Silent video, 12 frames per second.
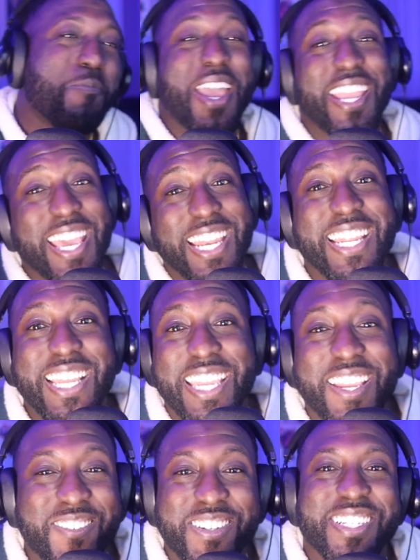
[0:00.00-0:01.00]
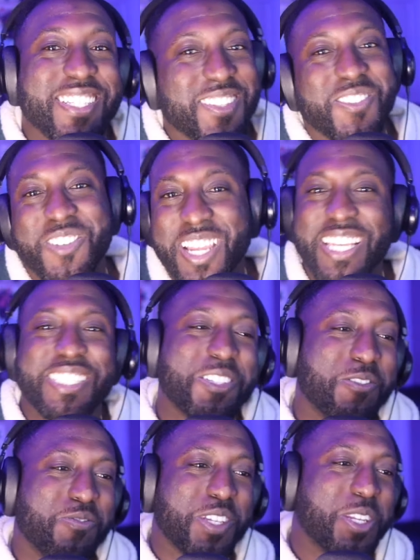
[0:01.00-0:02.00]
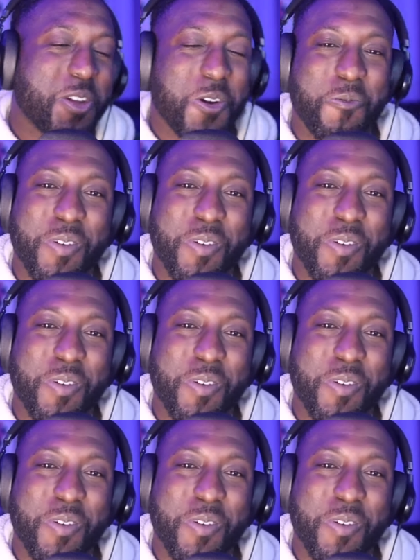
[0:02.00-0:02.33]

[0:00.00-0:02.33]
back at it again with another reaction video,